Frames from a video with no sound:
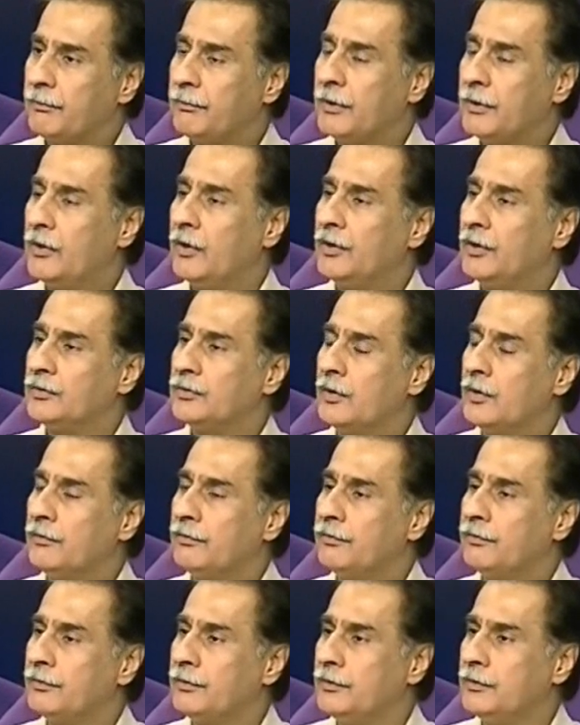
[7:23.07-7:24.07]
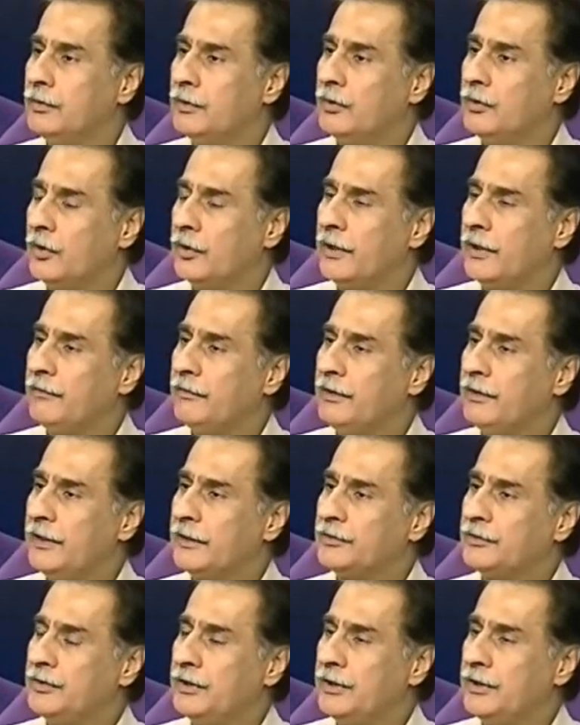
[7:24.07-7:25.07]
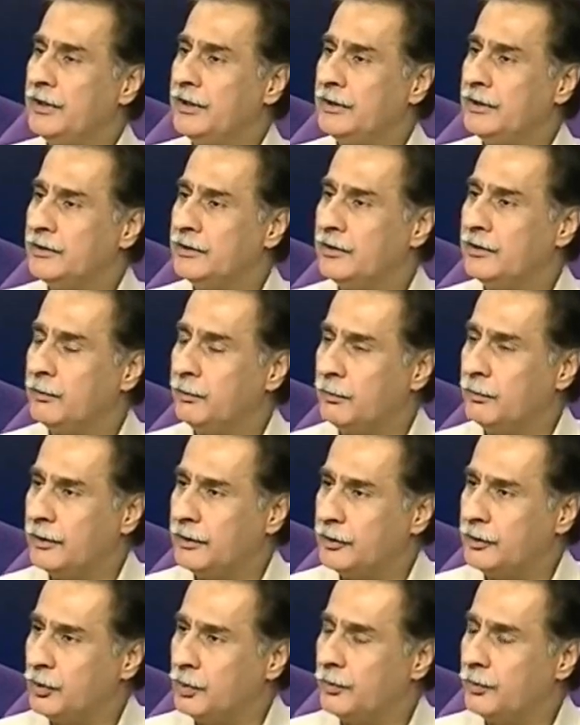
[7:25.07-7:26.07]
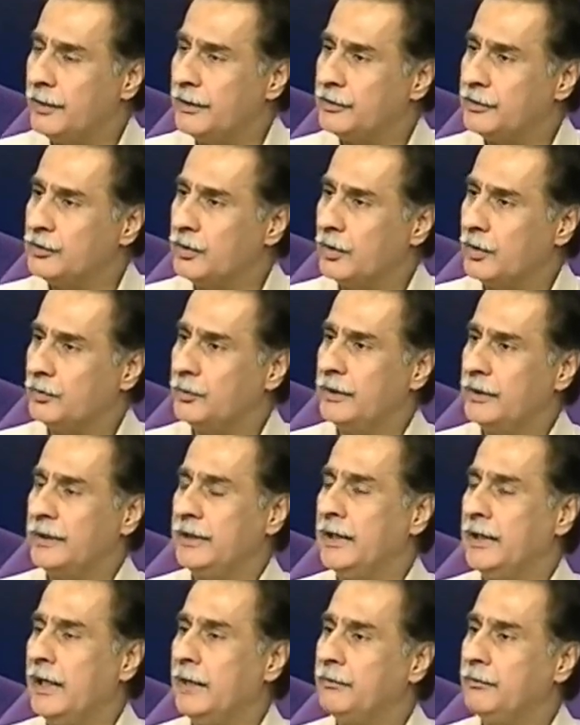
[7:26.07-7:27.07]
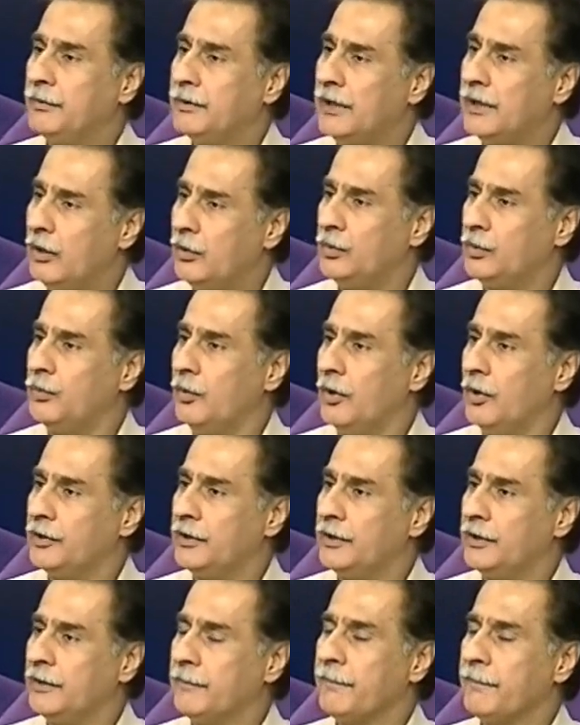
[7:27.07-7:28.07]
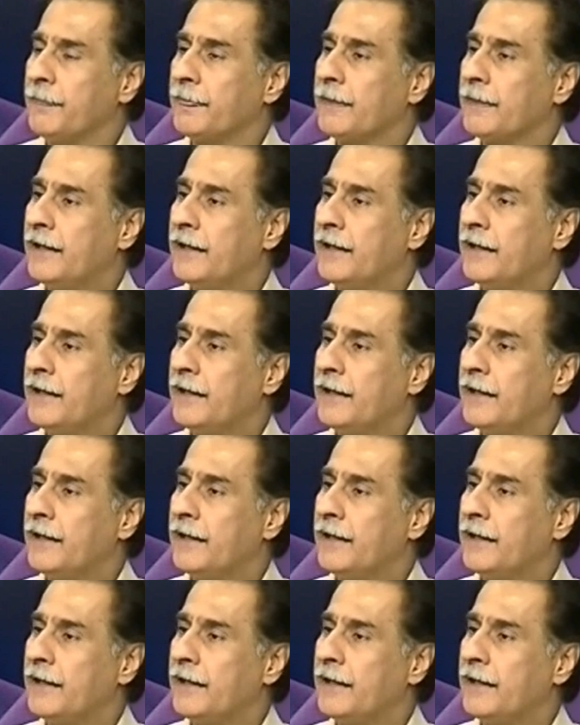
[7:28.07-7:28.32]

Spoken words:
Because of not having electricity, the tube well is not working, I am without water,